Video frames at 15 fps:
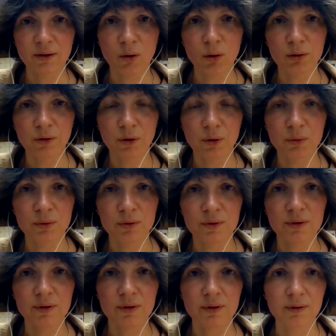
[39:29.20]
all
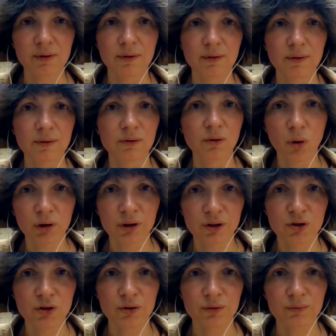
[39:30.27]
those
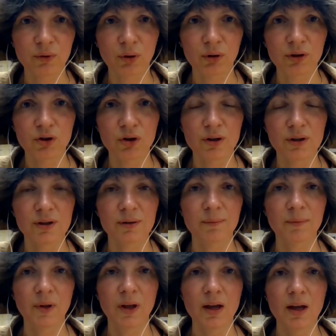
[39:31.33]
knowledge
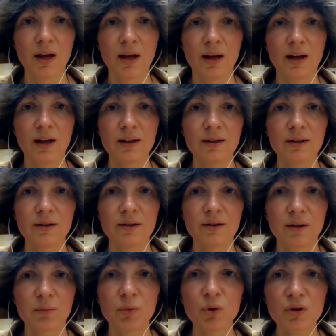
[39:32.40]
knowledges, and
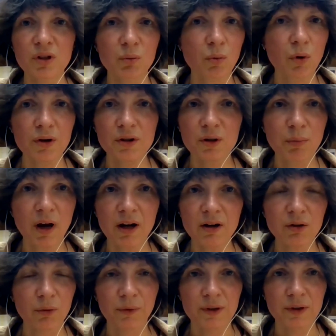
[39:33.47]
uh, music was
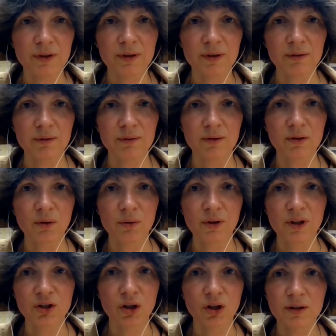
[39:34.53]
part of this. So
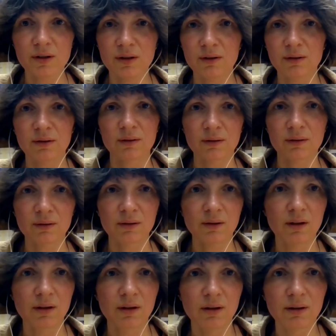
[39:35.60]
they just
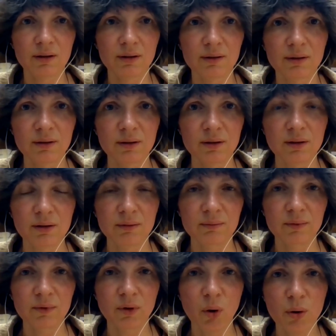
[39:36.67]
uh,
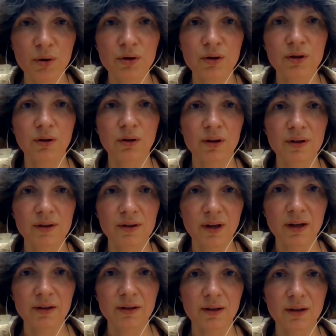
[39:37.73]
learned and
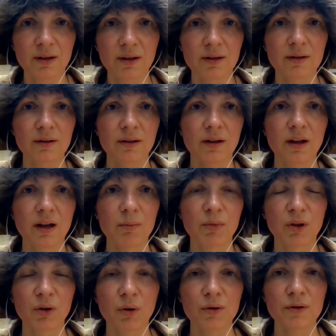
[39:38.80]
studied it
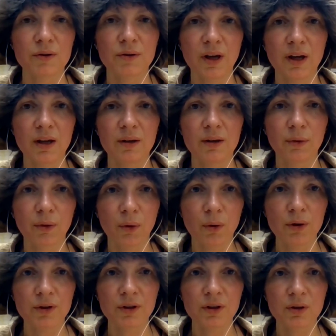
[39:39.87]
because they
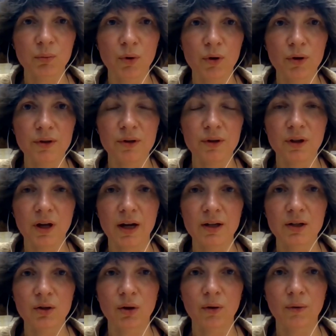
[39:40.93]
thought it was a
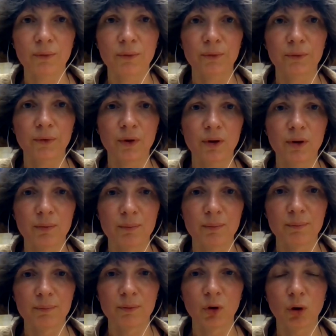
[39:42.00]
kind of
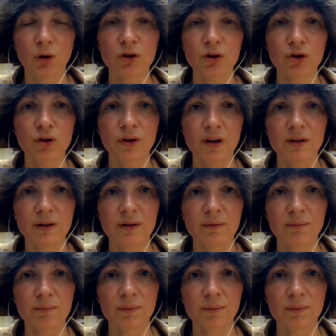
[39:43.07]
um, knowledge that